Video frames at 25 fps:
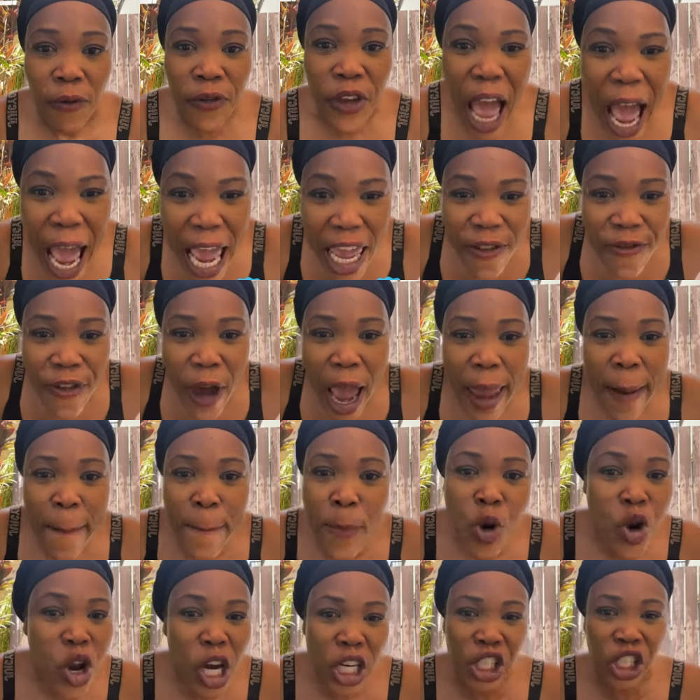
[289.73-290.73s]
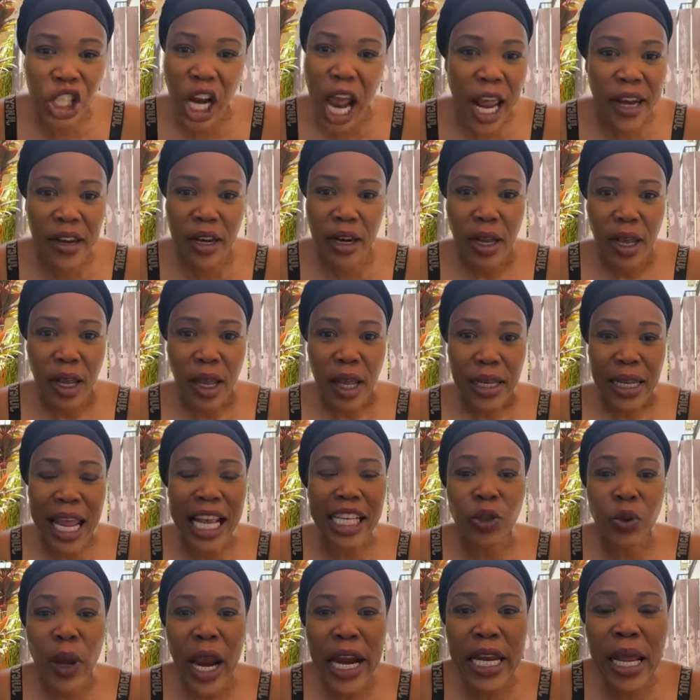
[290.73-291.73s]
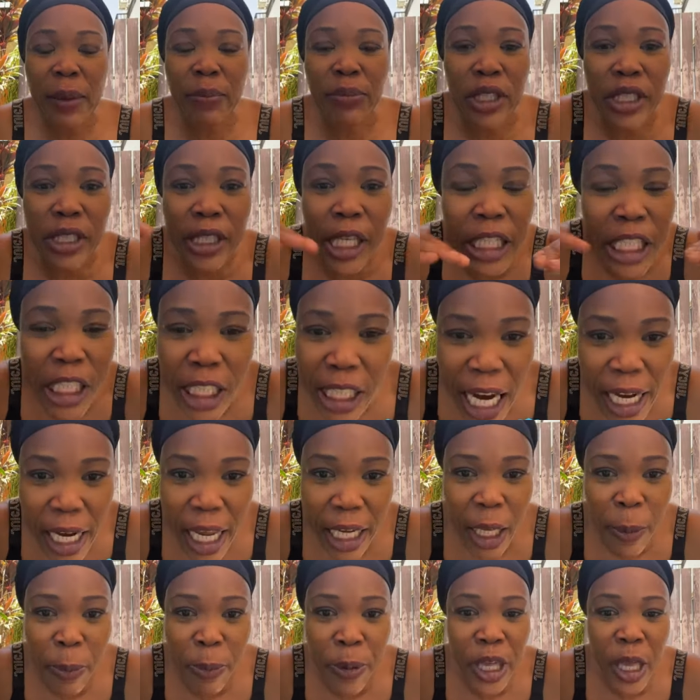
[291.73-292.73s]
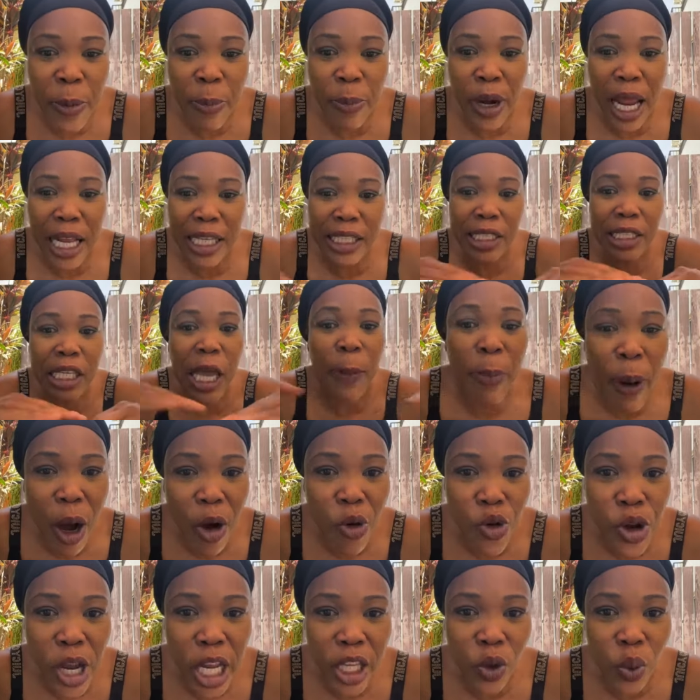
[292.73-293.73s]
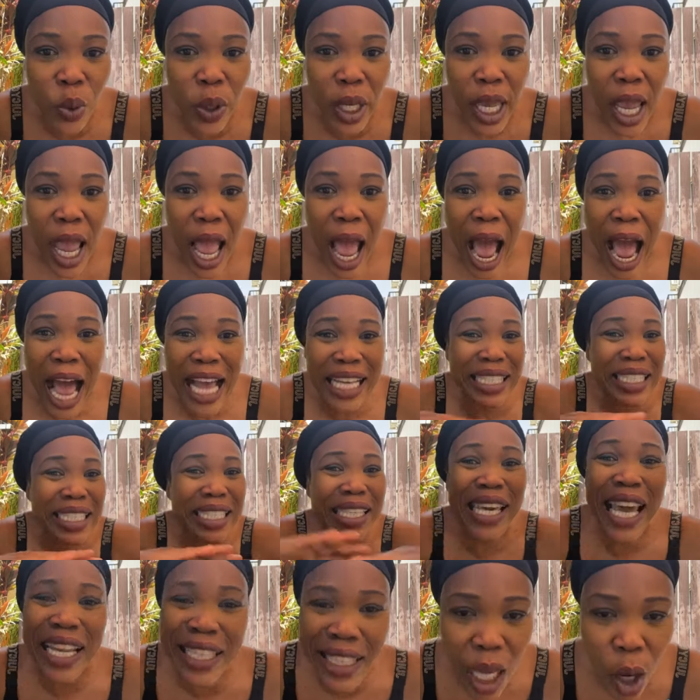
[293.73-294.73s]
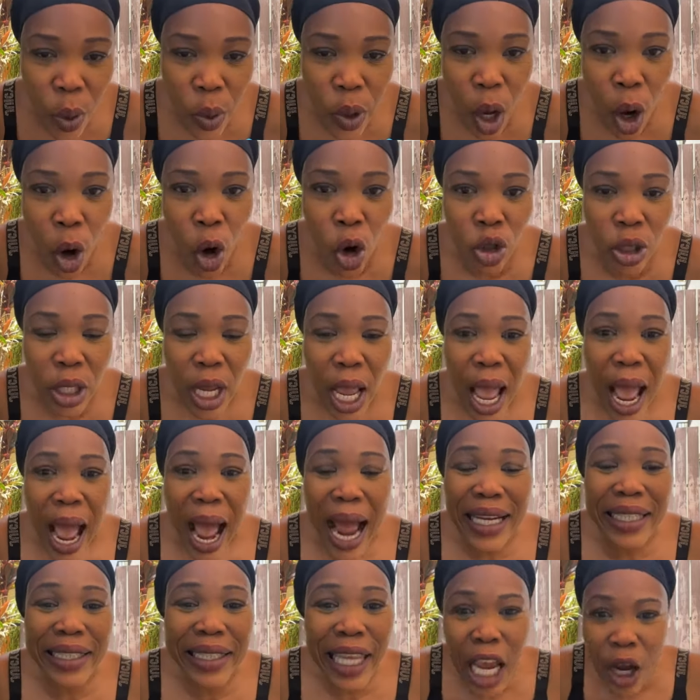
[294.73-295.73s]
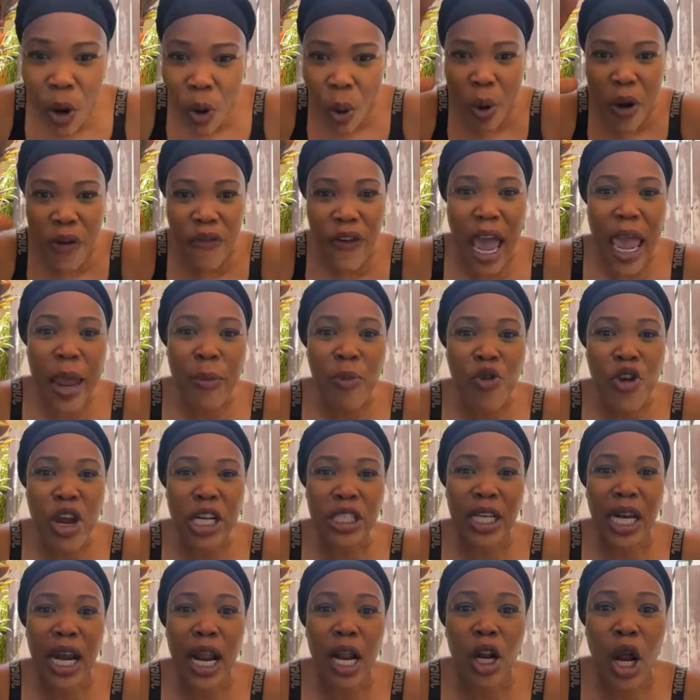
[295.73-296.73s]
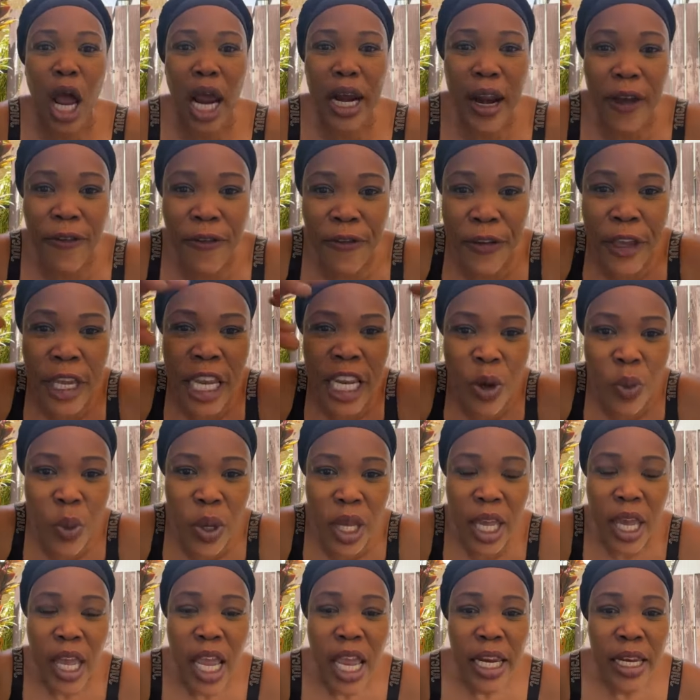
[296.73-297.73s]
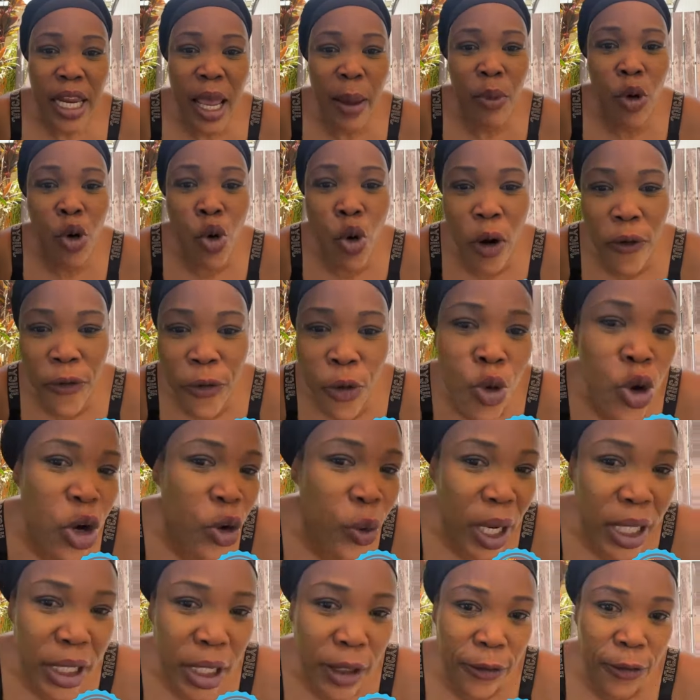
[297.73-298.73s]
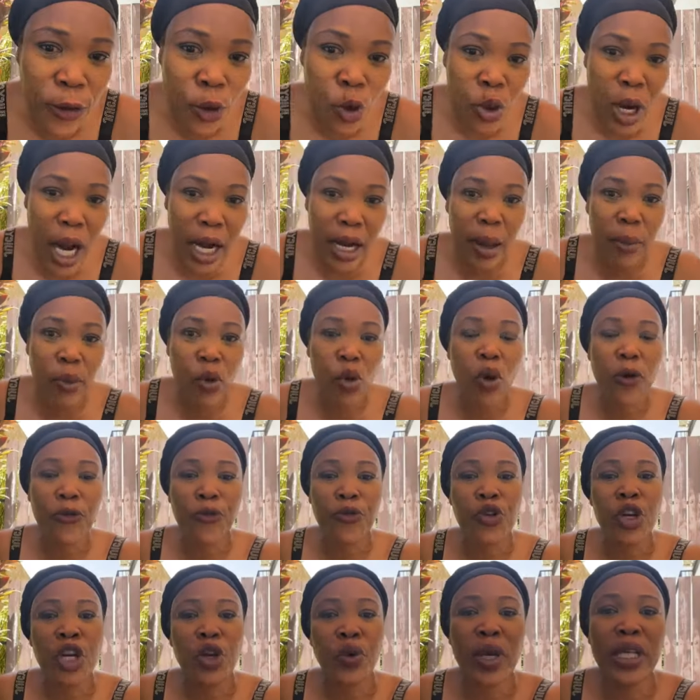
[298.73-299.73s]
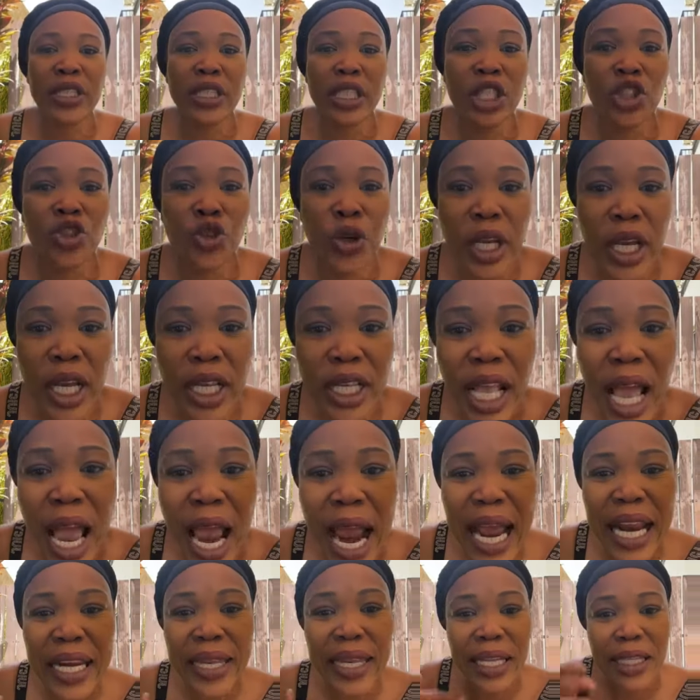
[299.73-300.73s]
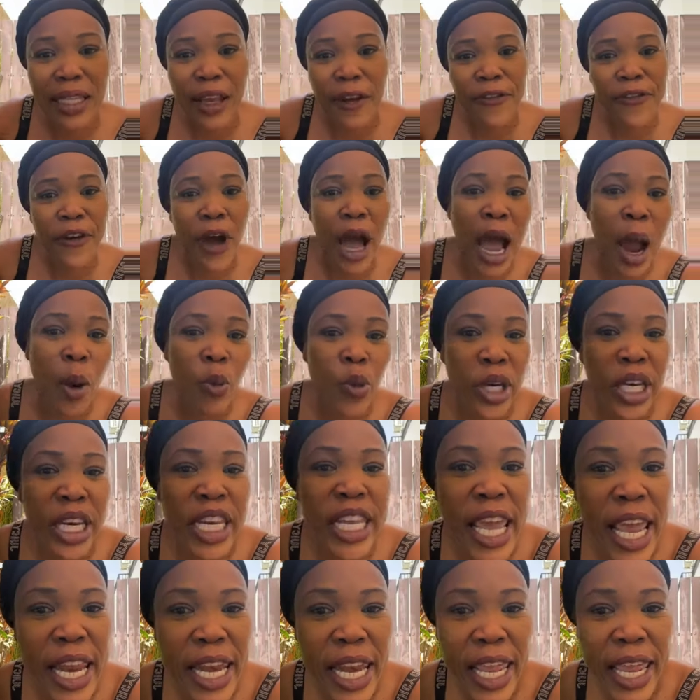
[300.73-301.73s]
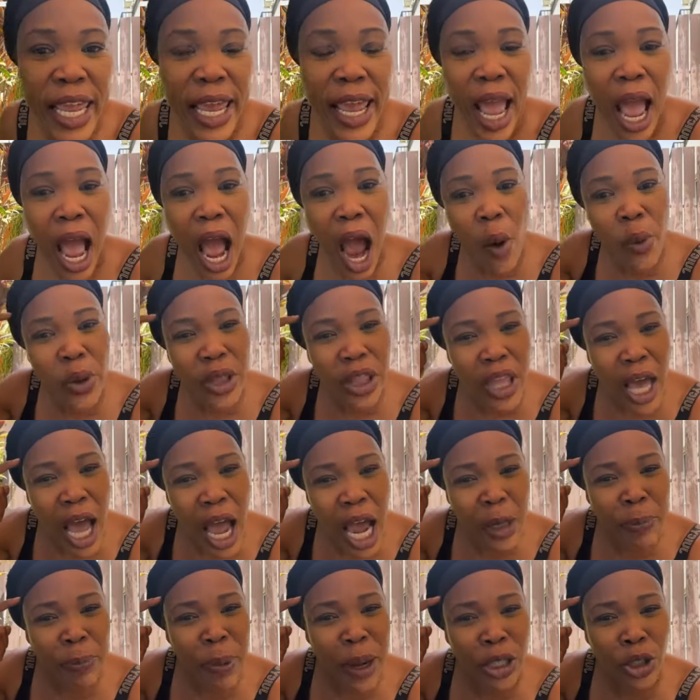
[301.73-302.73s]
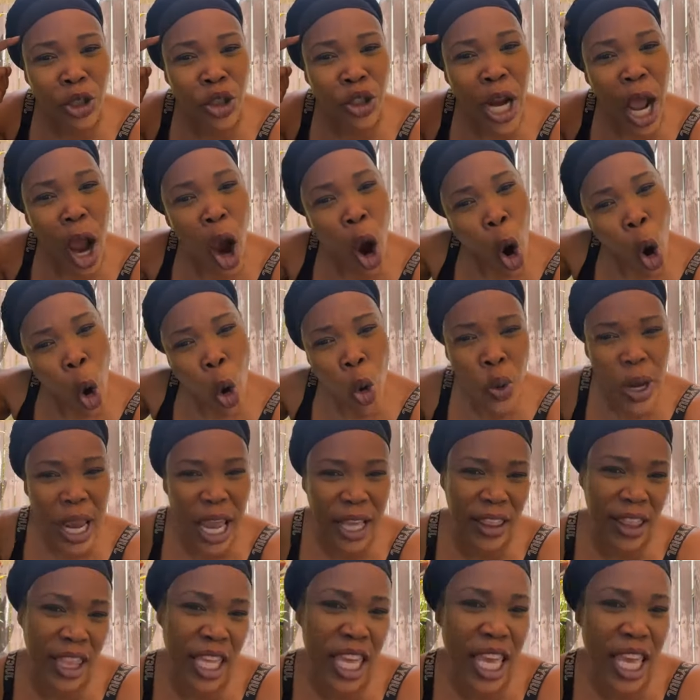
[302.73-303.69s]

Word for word: The high vibration. That's why them disconnect people and separate we and scatter we out and take away vibration and, and feed we them low frequency food and them low frequency drink. And that a farm with D N A and with thought pattern and how we are